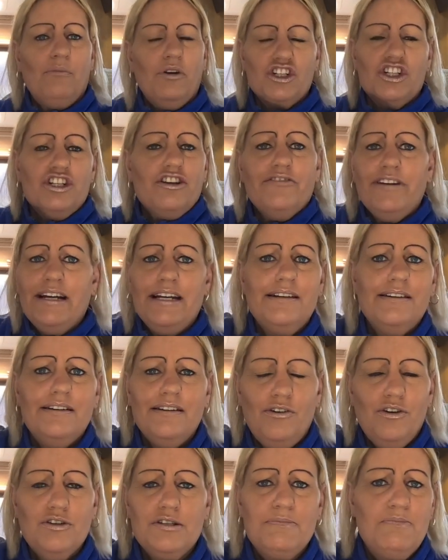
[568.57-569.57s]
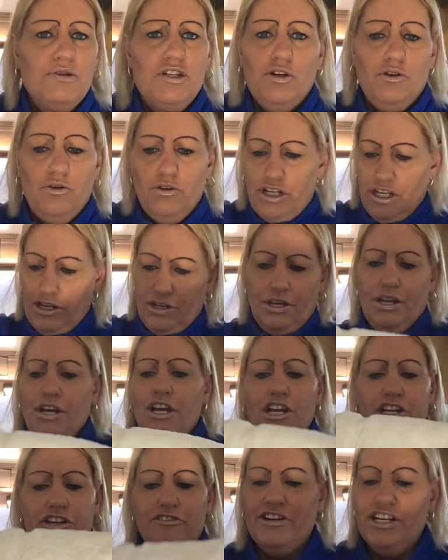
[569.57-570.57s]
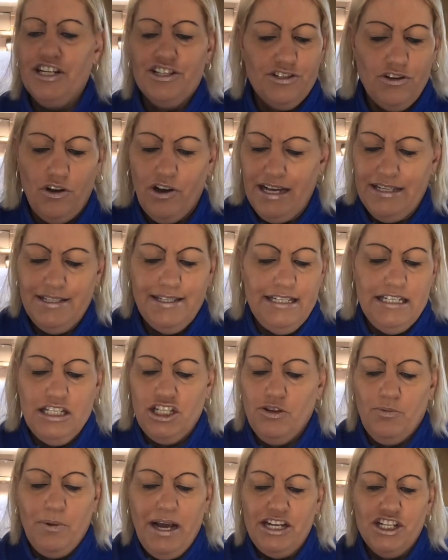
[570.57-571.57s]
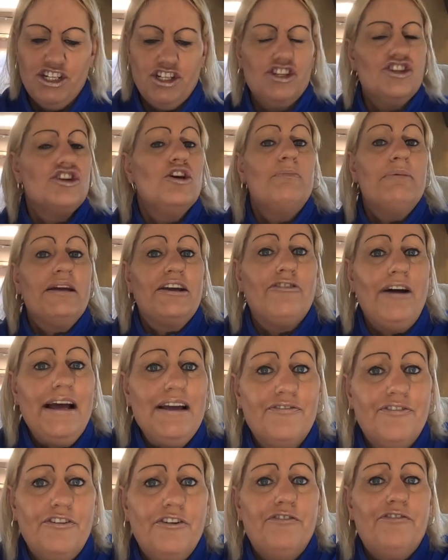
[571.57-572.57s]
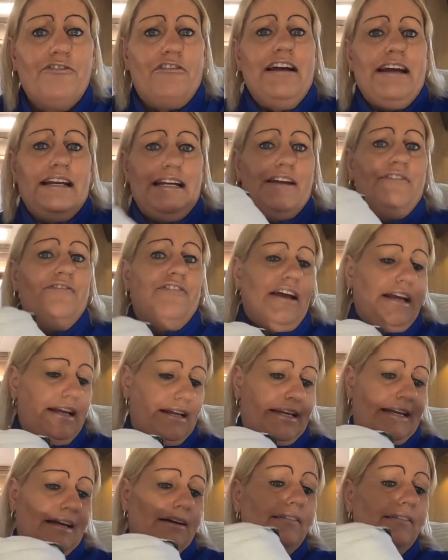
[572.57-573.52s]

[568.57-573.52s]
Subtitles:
Once you're in hospital, you're in a dire situation, you'll be grateful for anything.